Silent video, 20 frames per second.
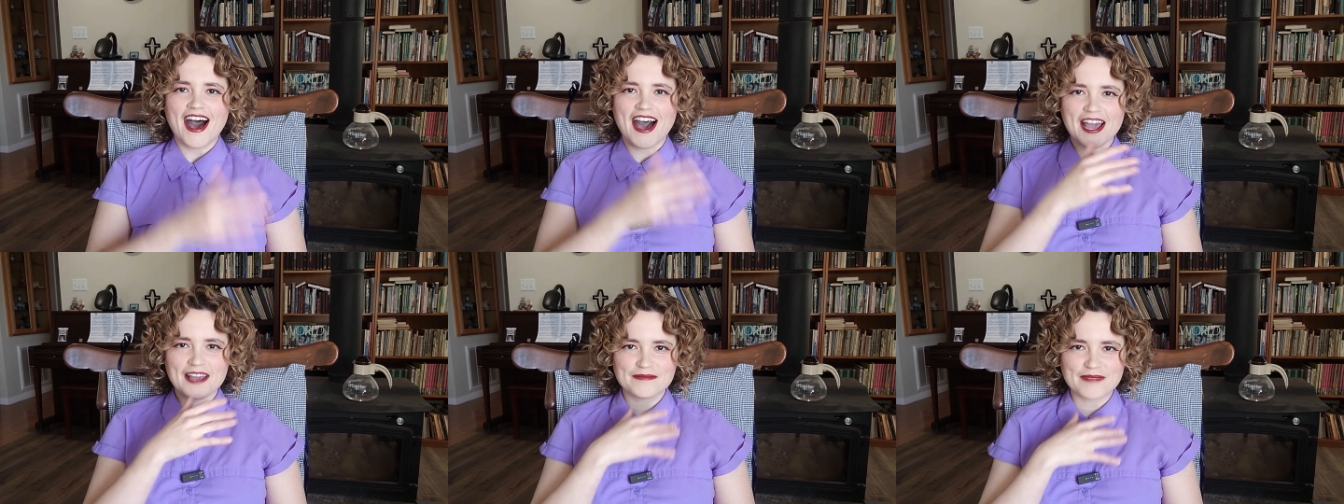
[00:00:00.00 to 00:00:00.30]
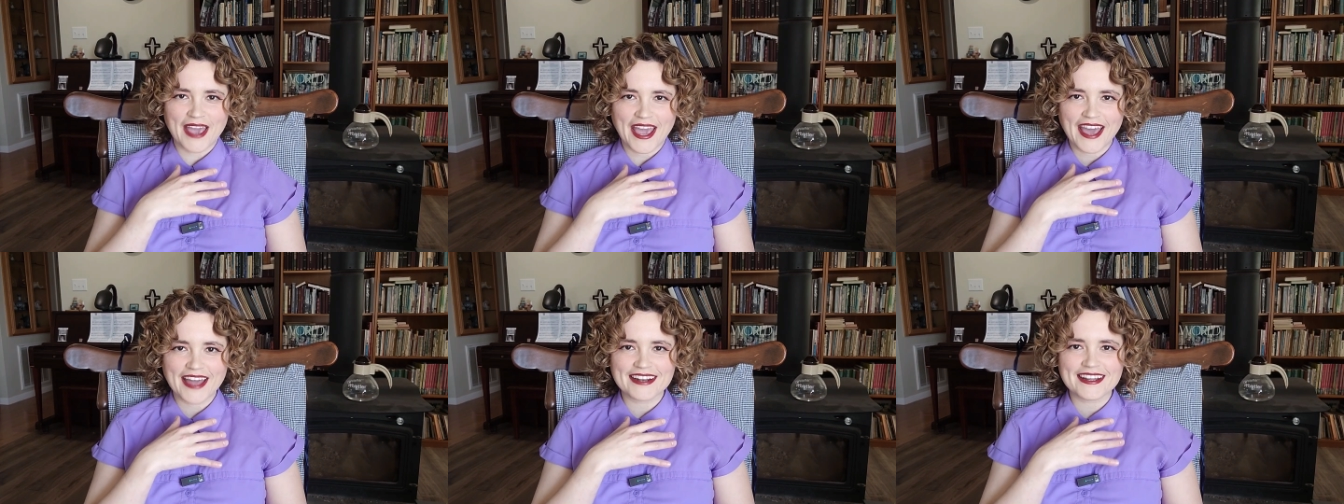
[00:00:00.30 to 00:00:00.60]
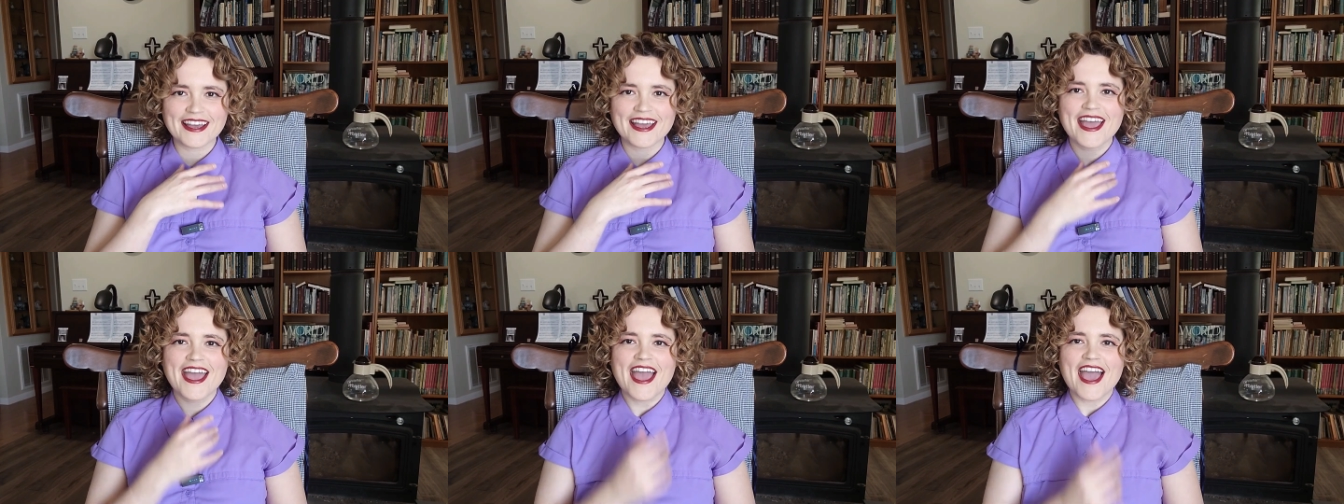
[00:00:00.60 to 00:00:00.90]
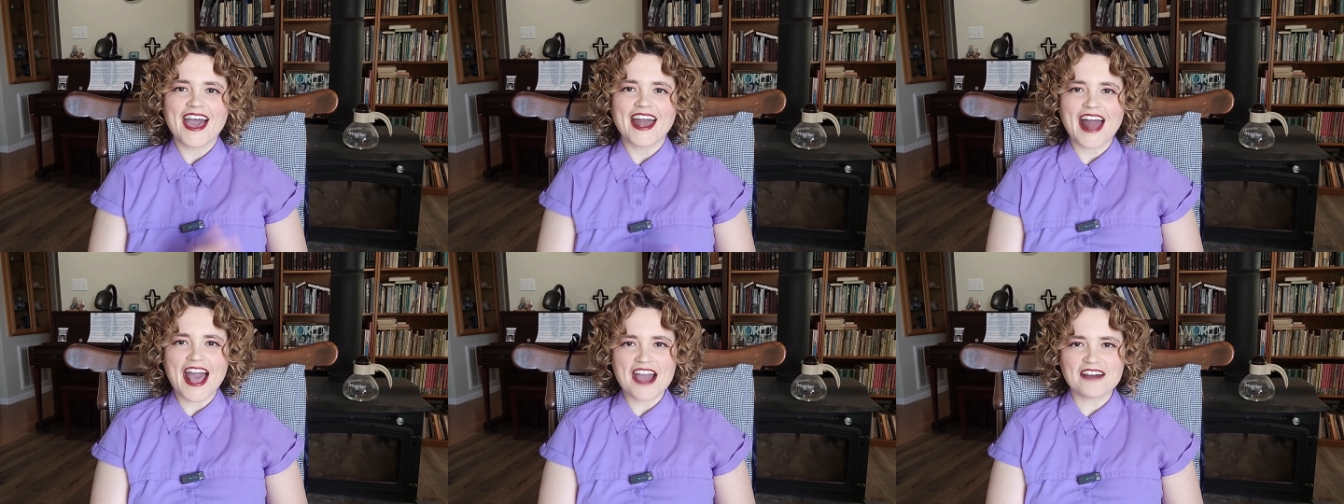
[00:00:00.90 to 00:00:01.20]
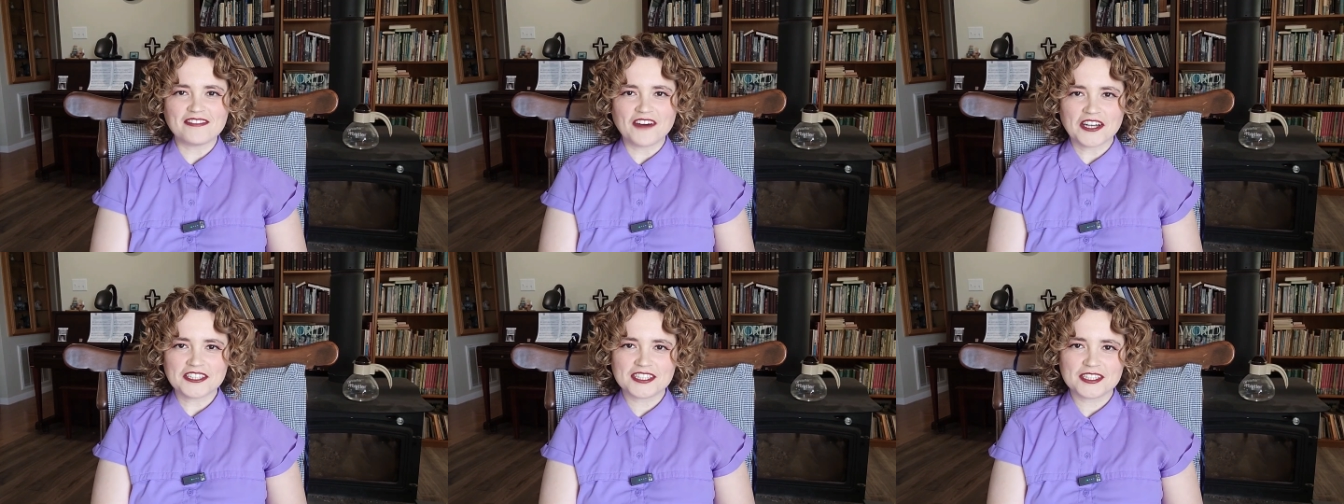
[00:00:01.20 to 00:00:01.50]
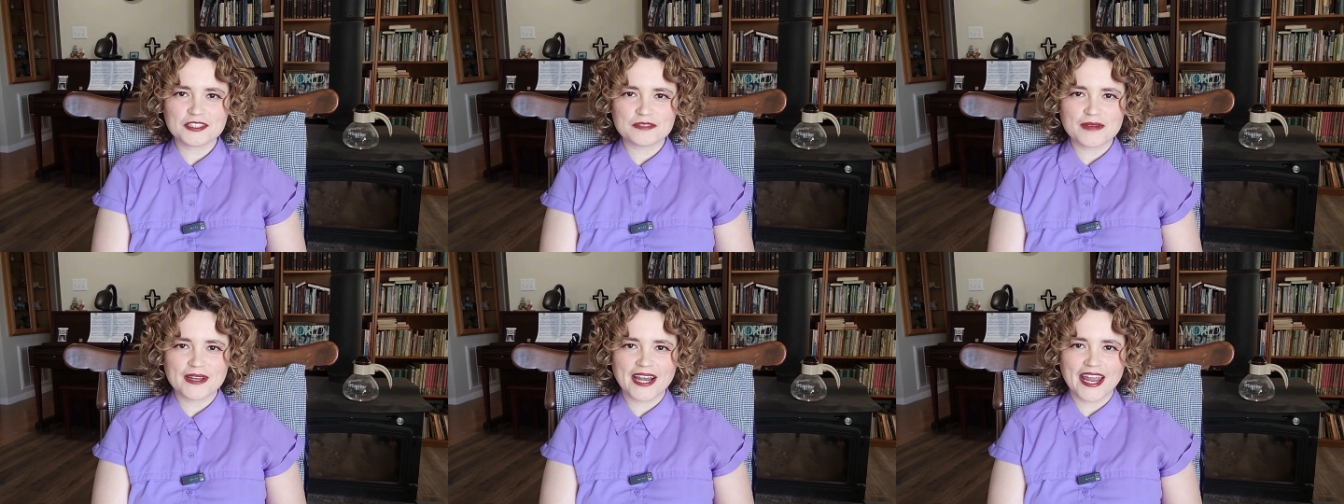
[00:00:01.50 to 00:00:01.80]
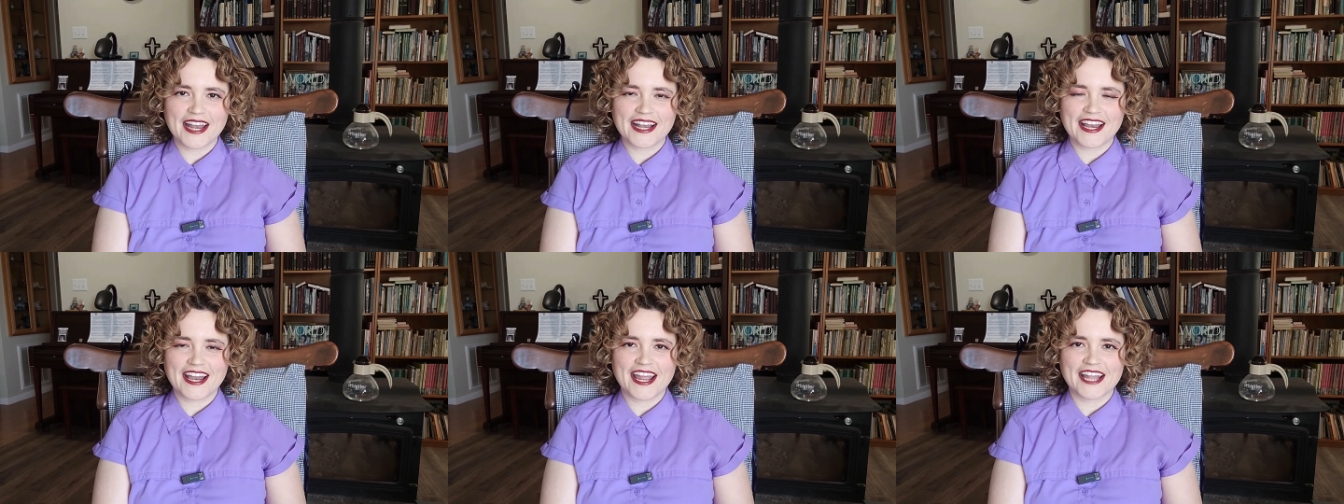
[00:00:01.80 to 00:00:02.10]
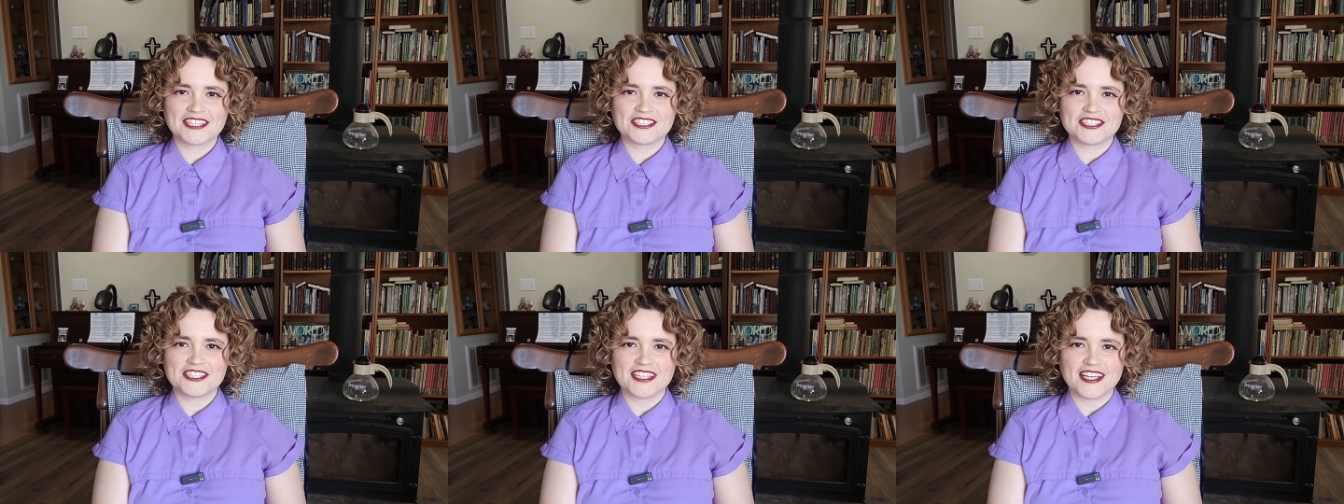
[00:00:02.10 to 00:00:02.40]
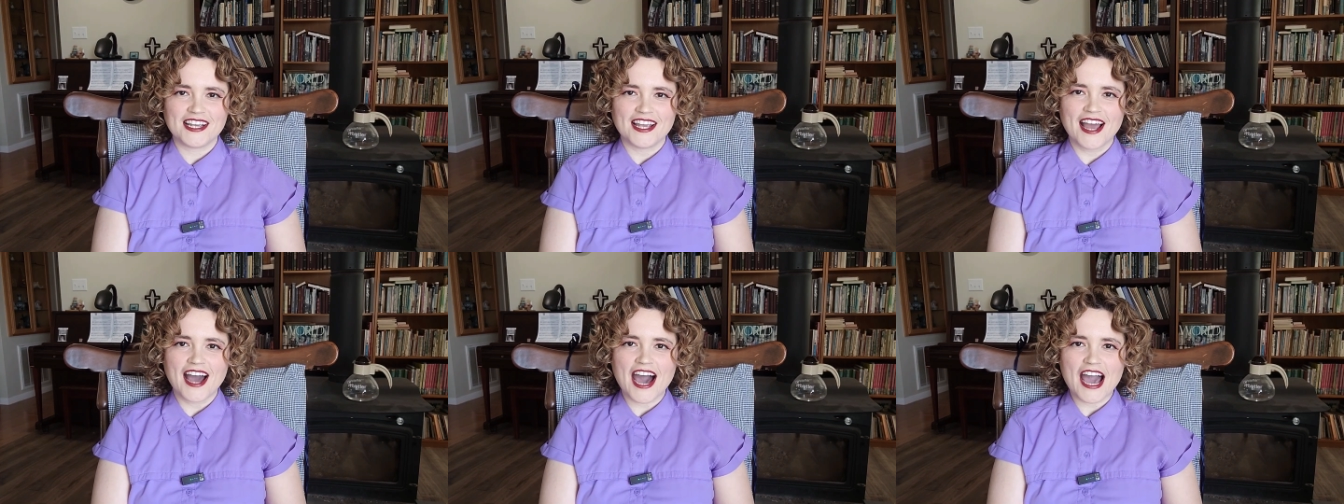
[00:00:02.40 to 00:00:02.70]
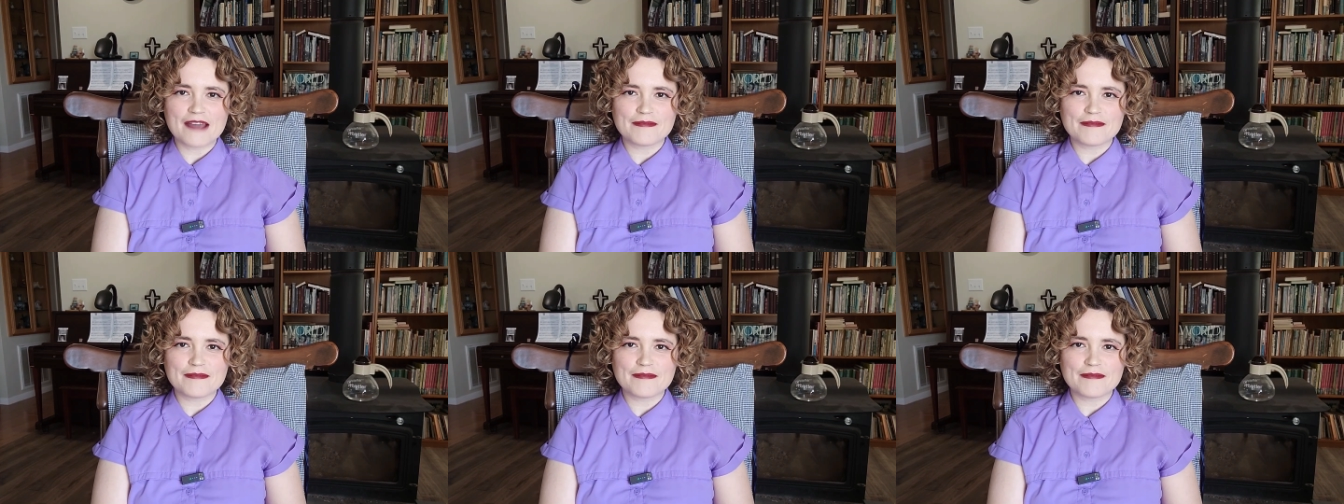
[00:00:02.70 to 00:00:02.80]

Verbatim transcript: I'm Hannah, and I have autism and ADHD.